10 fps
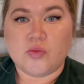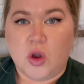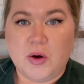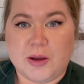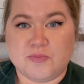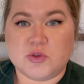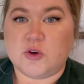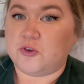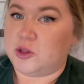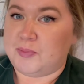Okay,
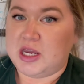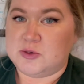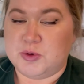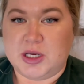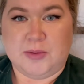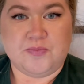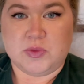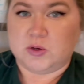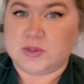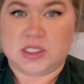so for the baked brie,
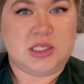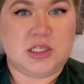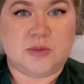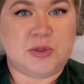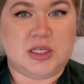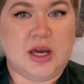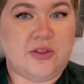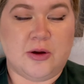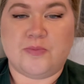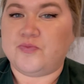it was easy to put
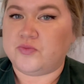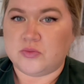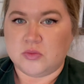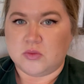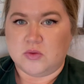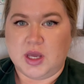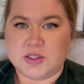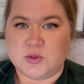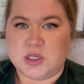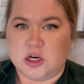together, not
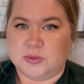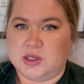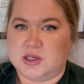too terribly